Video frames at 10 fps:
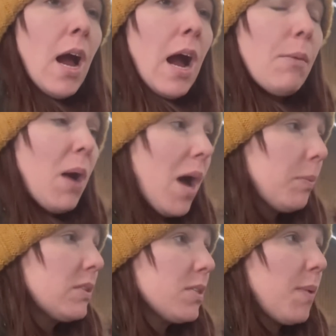And what
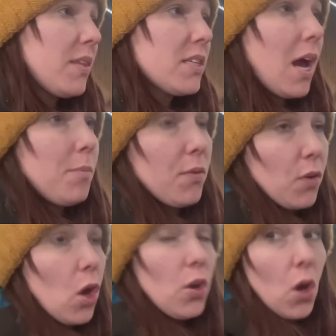happens is by the time you've
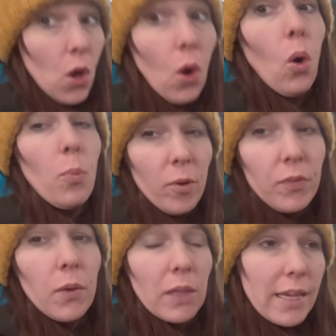gone up a
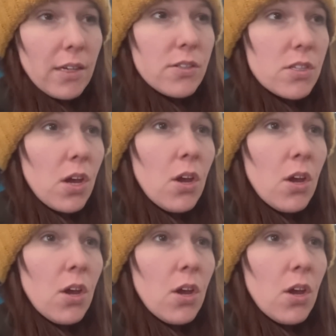few layers,